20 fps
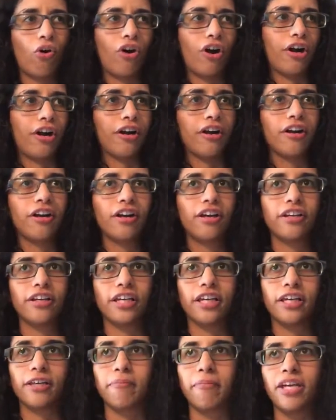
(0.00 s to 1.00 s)
or
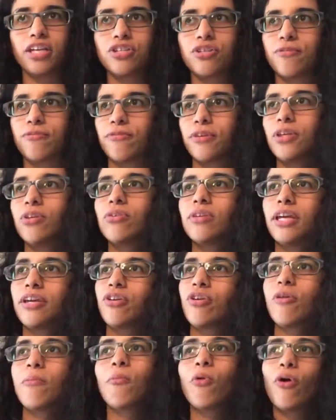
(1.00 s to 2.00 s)
it makes you feel
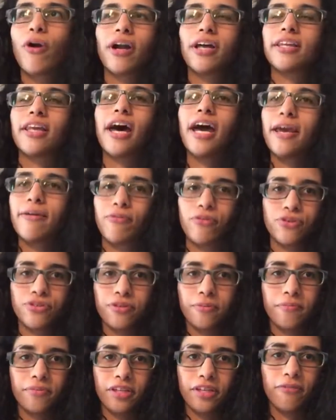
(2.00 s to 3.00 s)
like you're more alive
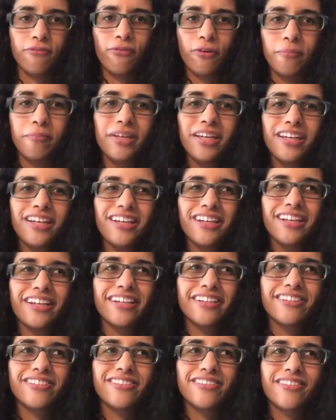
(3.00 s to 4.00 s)
or something. For
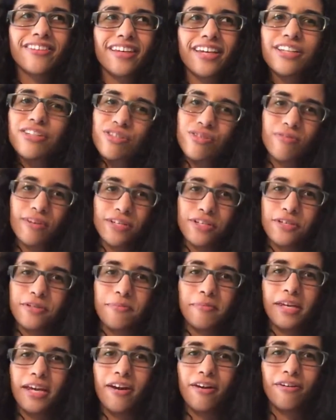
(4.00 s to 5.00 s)
me, it
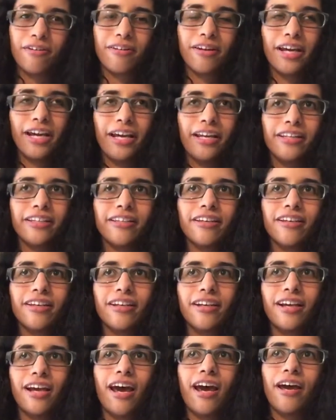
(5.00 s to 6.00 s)
stresses me out and
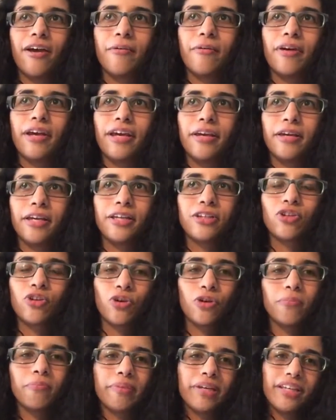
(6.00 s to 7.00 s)

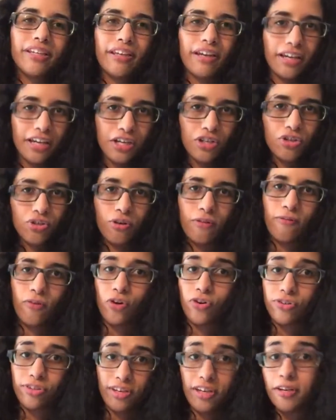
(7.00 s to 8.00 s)
it could be the
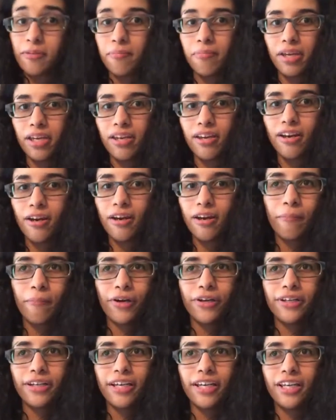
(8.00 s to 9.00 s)
introvert in me.
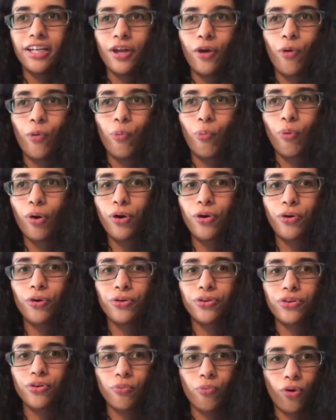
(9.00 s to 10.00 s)
But in a
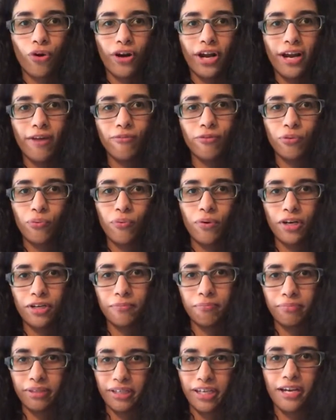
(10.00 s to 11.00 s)
world where
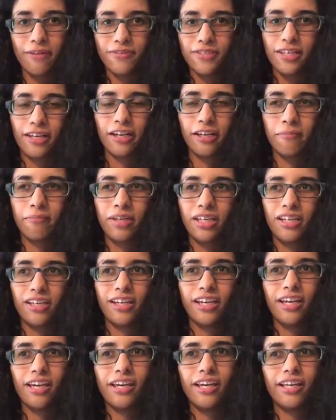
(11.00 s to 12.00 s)
everyone behaves like
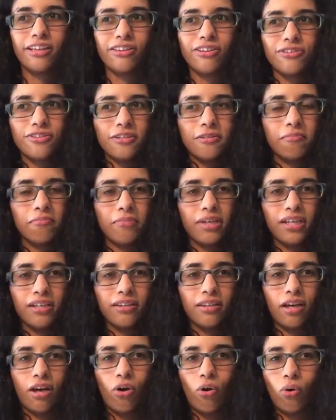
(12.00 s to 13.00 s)
me, it doesn't
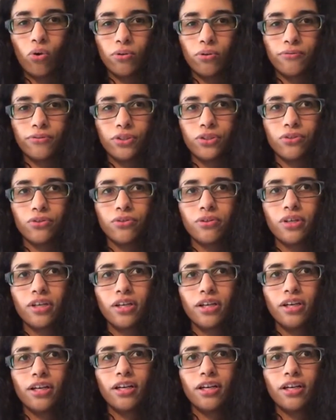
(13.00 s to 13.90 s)
mean that all of you